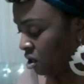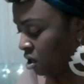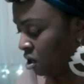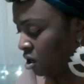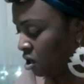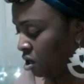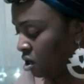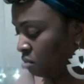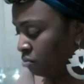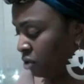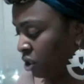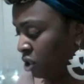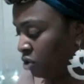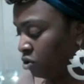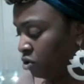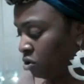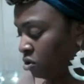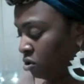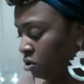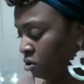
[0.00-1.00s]
um,
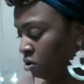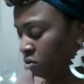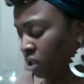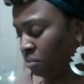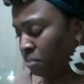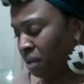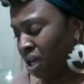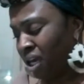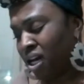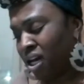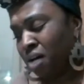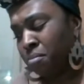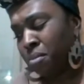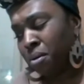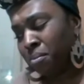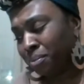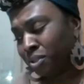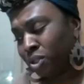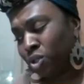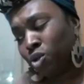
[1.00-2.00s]
either they may come
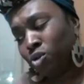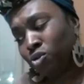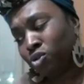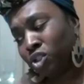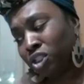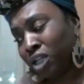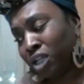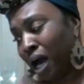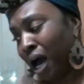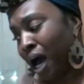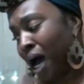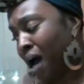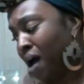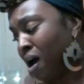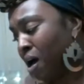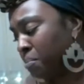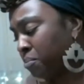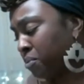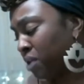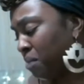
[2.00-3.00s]
up to your
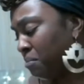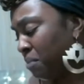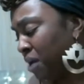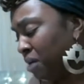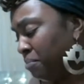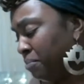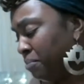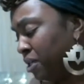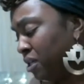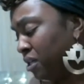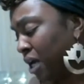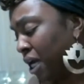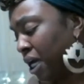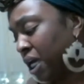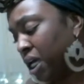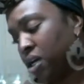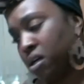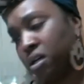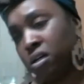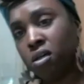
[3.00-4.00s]
job, they may be
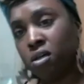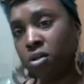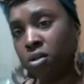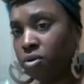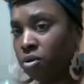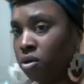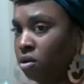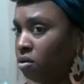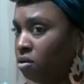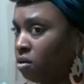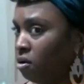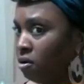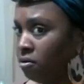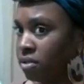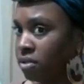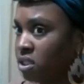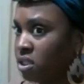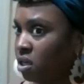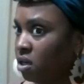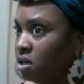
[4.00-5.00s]
like another
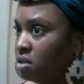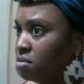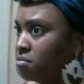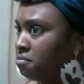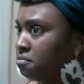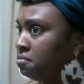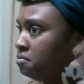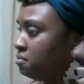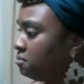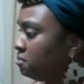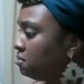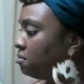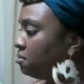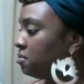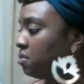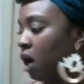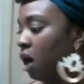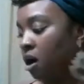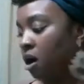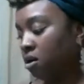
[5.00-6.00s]
Offset
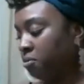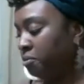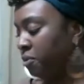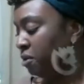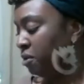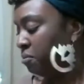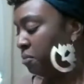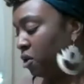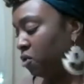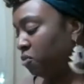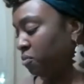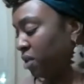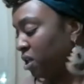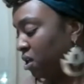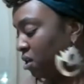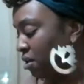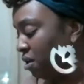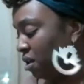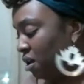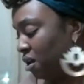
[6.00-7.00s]
Cardi B moment.